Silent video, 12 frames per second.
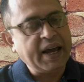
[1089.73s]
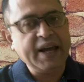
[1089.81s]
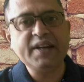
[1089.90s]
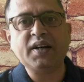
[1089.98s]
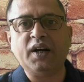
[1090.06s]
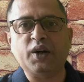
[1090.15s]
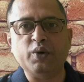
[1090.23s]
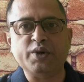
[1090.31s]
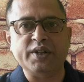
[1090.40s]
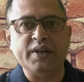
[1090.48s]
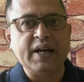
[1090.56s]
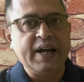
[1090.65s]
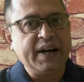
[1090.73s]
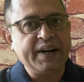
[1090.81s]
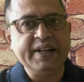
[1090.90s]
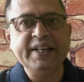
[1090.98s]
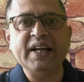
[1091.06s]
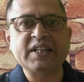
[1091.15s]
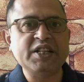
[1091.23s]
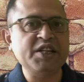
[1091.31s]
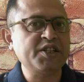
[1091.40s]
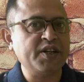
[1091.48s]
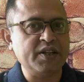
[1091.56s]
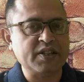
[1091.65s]
In conclusion, de
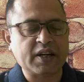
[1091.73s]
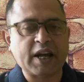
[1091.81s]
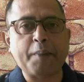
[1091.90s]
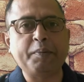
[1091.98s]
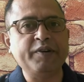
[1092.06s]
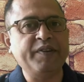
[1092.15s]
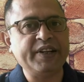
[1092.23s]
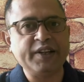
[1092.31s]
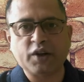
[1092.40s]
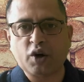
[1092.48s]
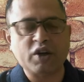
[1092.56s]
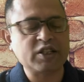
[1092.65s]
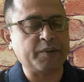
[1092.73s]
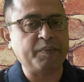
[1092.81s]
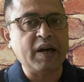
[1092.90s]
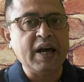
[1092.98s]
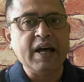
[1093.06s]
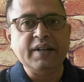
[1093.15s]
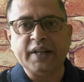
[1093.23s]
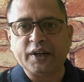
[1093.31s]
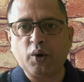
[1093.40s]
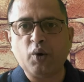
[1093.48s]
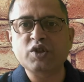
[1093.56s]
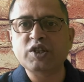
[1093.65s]
extinction is a captivating concept that
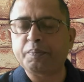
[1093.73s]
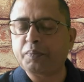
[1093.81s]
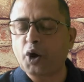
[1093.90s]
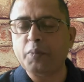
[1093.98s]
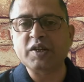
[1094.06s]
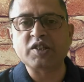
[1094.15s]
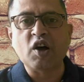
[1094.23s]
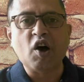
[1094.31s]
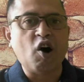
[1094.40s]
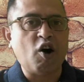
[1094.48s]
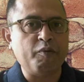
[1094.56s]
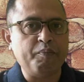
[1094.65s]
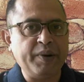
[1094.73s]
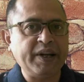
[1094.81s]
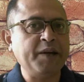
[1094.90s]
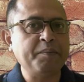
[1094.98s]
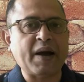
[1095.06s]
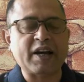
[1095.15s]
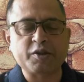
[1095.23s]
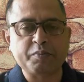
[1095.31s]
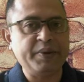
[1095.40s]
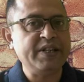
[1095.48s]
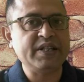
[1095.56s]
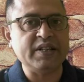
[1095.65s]
holds the promise of bringing back
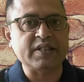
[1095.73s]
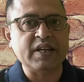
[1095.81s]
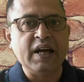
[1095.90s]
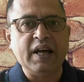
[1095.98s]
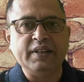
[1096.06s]
species